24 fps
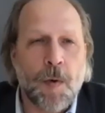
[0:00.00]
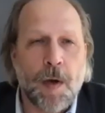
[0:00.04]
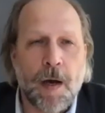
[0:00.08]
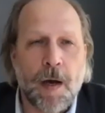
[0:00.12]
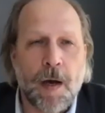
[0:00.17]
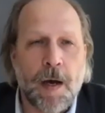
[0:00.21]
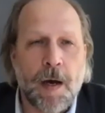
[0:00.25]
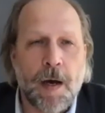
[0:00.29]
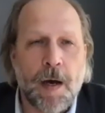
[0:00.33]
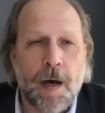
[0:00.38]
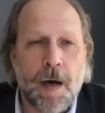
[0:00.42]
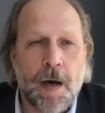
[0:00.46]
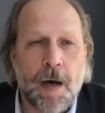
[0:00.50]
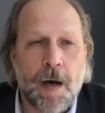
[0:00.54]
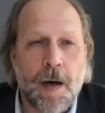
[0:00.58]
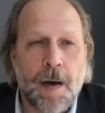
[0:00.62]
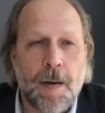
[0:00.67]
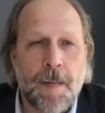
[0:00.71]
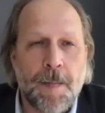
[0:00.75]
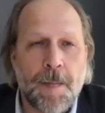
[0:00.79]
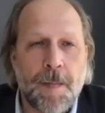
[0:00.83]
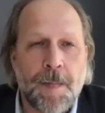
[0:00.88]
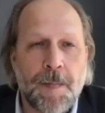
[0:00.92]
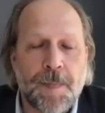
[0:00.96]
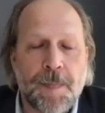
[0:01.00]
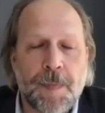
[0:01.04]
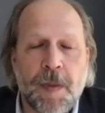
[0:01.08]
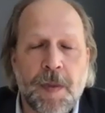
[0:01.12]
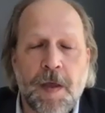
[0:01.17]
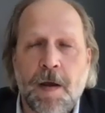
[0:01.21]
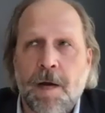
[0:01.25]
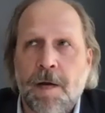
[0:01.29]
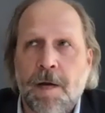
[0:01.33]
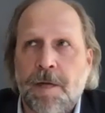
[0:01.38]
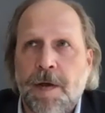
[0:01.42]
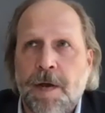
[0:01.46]

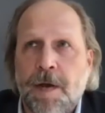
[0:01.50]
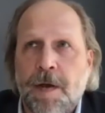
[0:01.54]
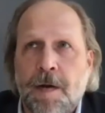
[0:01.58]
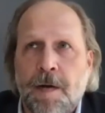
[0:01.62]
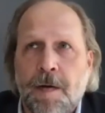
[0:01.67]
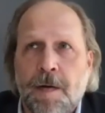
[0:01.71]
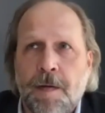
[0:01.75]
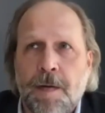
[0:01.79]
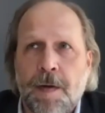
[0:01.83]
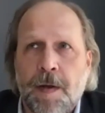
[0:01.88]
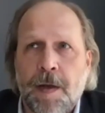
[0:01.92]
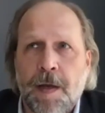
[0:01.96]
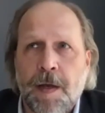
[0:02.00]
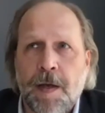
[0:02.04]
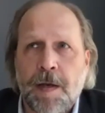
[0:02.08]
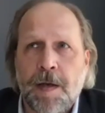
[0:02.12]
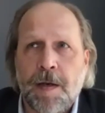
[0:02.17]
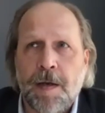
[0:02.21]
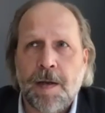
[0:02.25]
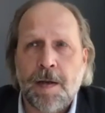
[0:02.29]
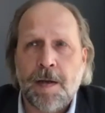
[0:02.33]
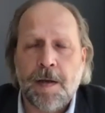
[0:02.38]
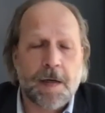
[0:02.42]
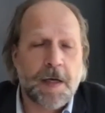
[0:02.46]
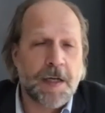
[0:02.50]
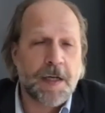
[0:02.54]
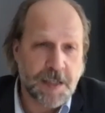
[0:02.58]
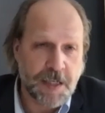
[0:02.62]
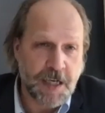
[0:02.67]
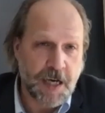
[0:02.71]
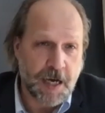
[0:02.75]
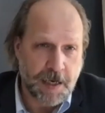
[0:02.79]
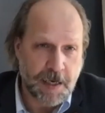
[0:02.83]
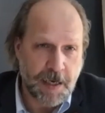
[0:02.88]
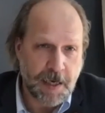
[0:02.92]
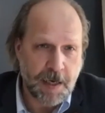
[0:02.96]
They're in
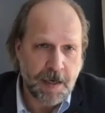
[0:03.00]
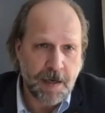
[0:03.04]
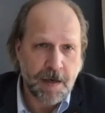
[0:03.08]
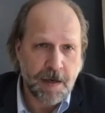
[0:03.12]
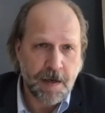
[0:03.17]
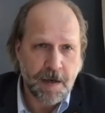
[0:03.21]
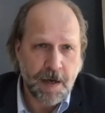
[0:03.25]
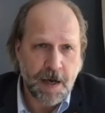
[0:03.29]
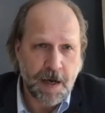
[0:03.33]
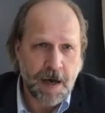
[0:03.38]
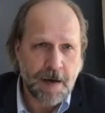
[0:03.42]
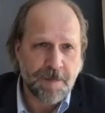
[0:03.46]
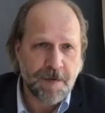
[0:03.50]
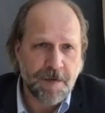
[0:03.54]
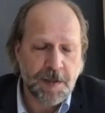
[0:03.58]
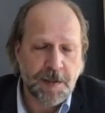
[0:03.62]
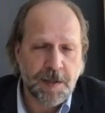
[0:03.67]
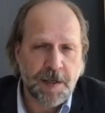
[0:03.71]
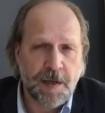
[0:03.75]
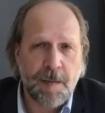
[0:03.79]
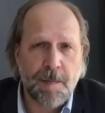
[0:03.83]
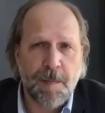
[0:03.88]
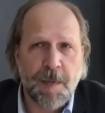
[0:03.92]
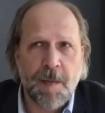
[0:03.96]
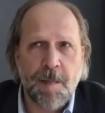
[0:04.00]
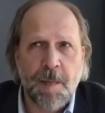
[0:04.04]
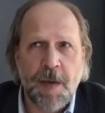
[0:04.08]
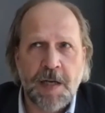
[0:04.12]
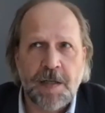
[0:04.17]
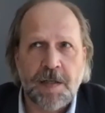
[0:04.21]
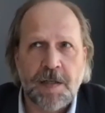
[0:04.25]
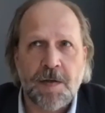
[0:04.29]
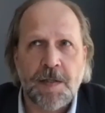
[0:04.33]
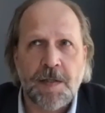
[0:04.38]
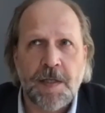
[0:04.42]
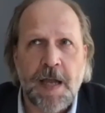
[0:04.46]
Kentucky, obviously. The
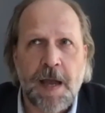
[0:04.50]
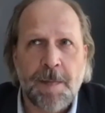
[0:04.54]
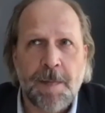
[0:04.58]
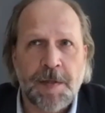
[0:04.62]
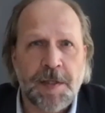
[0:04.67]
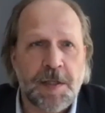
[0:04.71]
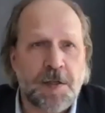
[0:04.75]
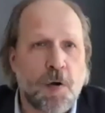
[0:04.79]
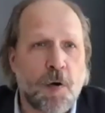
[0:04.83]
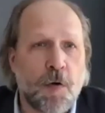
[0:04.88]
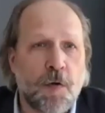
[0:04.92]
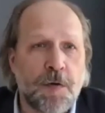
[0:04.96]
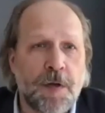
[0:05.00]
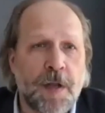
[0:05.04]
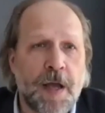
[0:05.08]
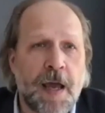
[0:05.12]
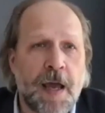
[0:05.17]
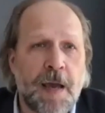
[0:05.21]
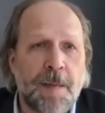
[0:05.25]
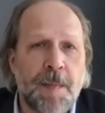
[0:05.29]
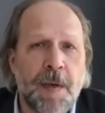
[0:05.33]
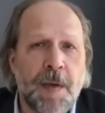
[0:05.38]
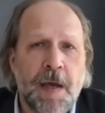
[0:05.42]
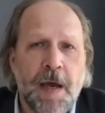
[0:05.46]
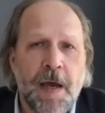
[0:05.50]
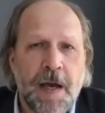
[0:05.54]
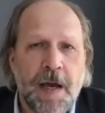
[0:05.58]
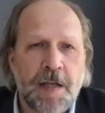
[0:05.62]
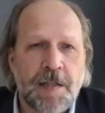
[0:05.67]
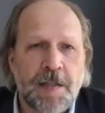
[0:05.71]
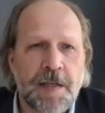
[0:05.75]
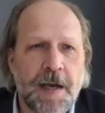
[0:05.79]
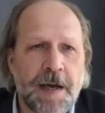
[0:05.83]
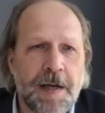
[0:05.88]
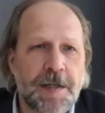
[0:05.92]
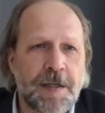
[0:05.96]
Michter's name is an old name.
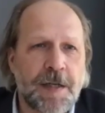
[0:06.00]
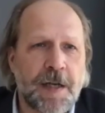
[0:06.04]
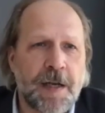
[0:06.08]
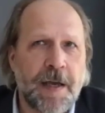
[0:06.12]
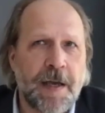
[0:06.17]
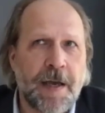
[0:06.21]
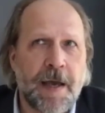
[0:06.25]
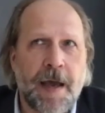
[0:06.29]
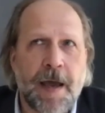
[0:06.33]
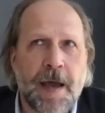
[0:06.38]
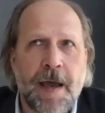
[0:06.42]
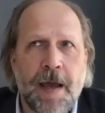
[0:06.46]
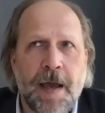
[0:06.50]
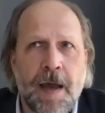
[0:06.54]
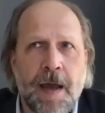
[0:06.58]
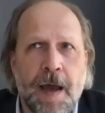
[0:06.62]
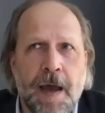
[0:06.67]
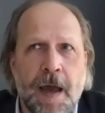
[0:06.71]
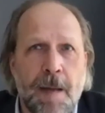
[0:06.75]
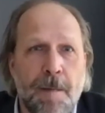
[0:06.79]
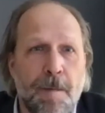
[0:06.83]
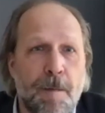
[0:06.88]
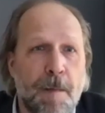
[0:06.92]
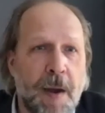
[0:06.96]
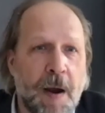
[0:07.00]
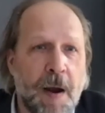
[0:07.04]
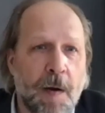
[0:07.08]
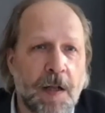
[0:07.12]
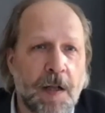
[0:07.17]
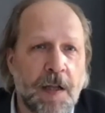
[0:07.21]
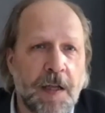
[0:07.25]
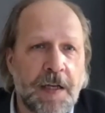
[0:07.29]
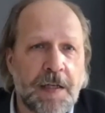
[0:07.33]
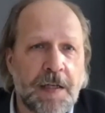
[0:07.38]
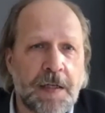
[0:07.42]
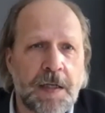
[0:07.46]
It's actually a
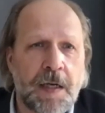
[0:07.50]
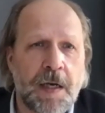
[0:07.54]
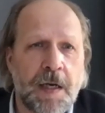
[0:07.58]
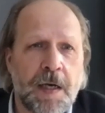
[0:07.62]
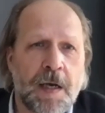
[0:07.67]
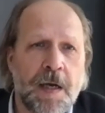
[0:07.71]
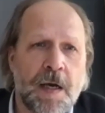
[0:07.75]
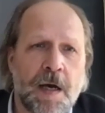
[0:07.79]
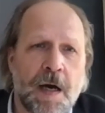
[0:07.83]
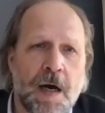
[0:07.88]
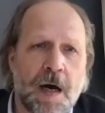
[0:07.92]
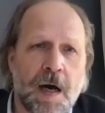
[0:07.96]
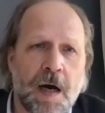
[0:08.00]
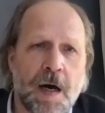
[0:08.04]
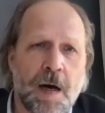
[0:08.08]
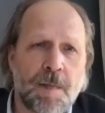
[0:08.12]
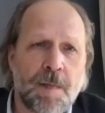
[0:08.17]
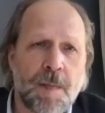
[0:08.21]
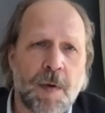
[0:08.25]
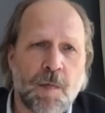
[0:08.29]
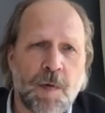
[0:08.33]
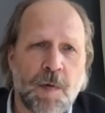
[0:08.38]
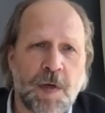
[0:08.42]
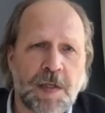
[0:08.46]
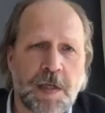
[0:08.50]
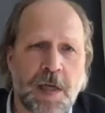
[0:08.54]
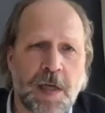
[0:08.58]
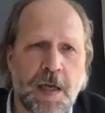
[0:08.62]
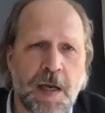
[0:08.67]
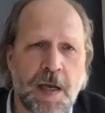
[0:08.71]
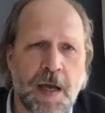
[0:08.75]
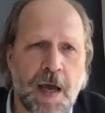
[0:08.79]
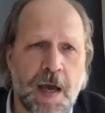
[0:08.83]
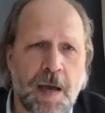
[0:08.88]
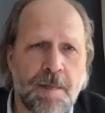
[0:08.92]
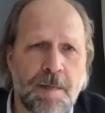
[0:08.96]
Maryland whiskey
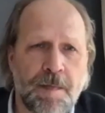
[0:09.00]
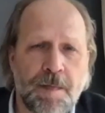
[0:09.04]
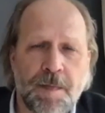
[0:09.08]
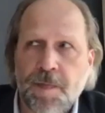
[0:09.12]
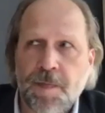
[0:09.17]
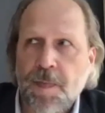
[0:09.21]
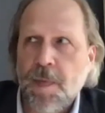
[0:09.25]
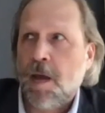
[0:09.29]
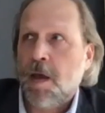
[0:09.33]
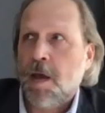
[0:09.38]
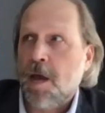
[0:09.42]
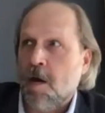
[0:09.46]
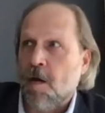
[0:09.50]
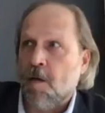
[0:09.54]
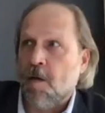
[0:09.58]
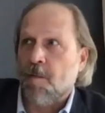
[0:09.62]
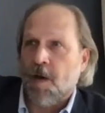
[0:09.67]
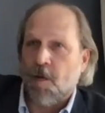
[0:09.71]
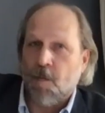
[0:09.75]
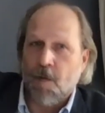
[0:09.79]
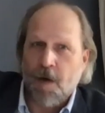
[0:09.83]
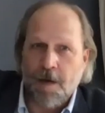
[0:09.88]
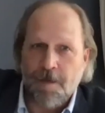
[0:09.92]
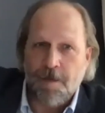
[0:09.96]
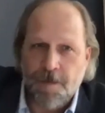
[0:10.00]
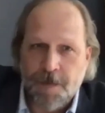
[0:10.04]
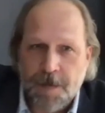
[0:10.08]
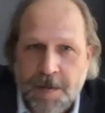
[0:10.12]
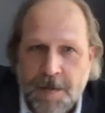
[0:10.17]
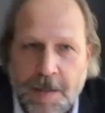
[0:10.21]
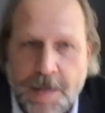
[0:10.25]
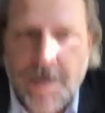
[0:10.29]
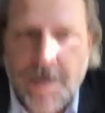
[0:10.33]
name. Here, my wife has just